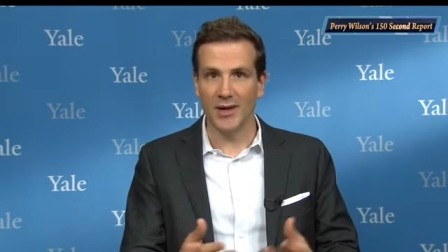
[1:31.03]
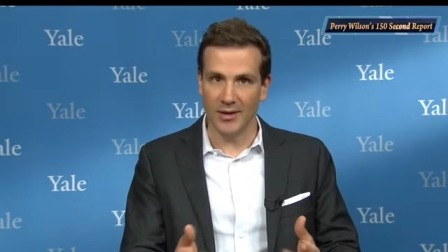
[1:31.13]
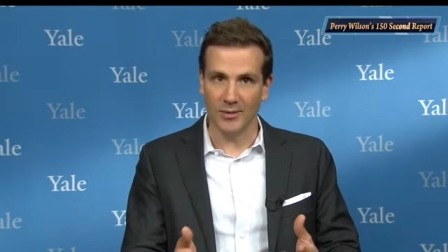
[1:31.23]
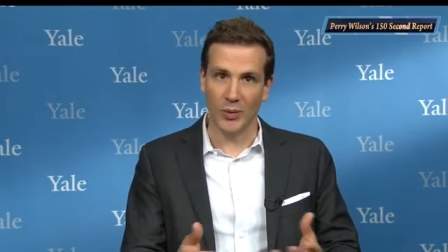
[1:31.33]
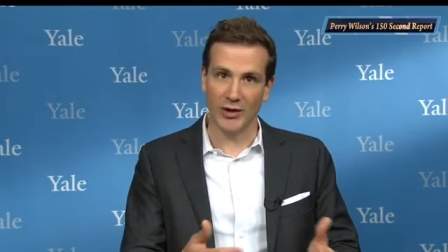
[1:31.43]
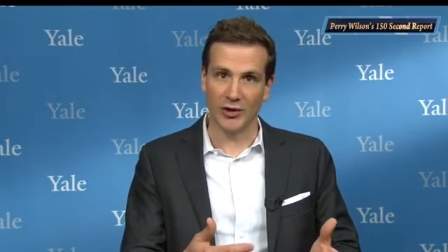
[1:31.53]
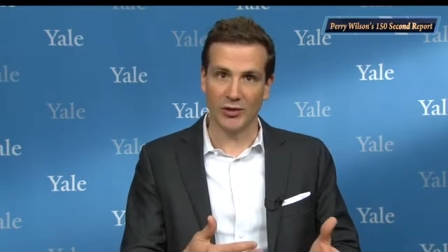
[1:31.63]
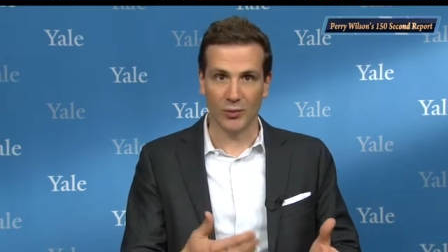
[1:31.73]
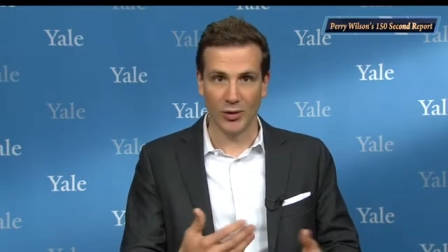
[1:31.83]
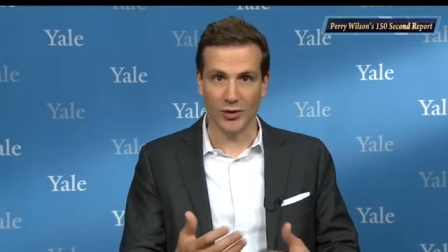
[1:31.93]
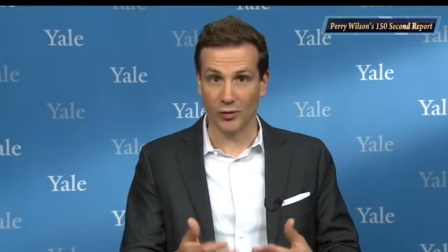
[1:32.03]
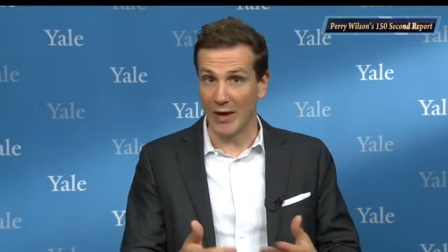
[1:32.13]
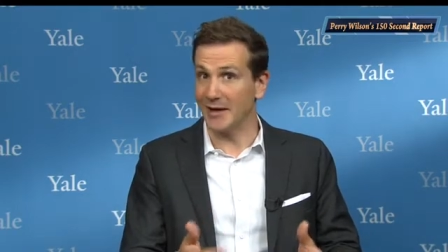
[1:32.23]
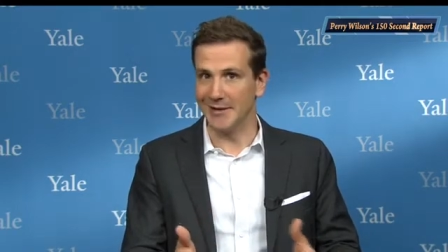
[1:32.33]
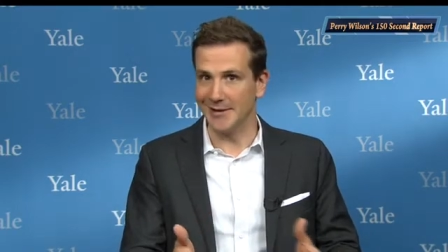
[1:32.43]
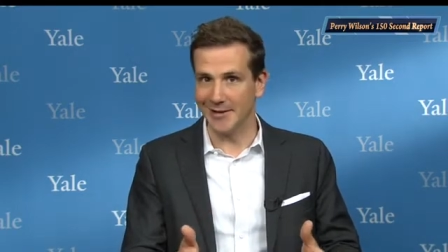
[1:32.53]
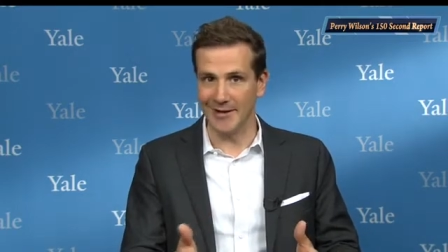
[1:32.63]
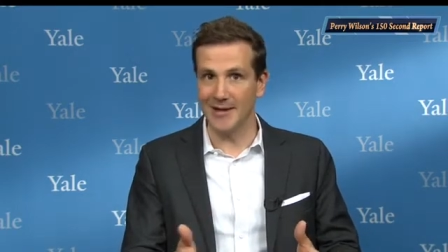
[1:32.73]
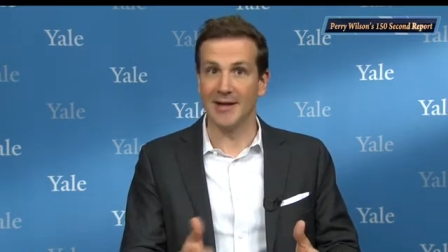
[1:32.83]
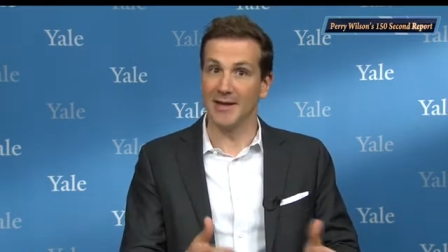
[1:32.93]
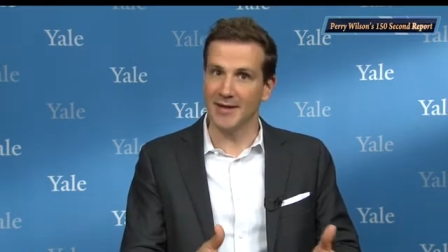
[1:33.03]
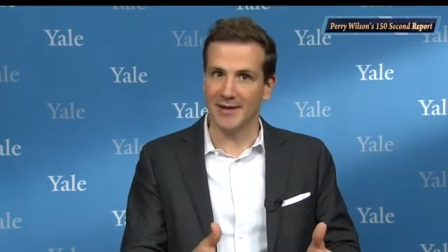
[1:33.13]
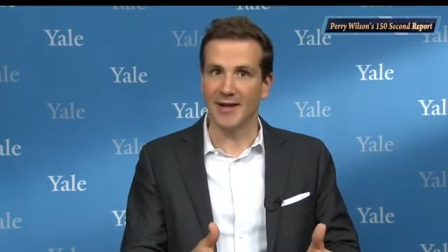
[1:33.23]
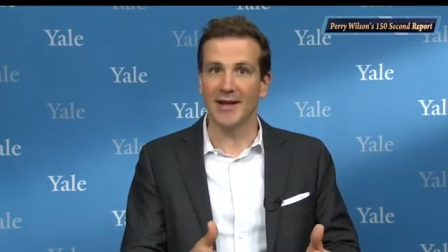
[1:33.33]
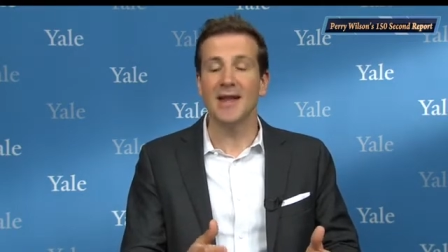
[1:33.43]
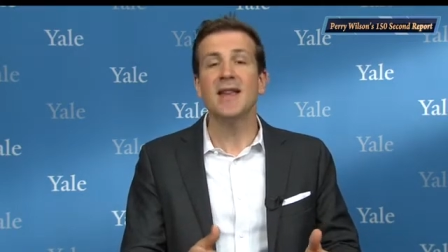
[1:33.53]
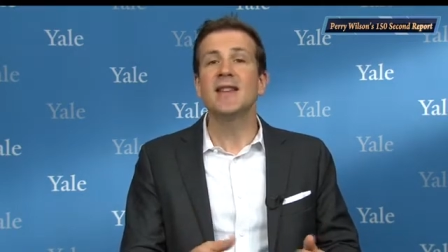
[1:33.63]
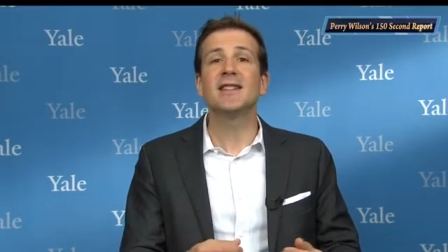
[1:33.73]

none which were directly studied in this study,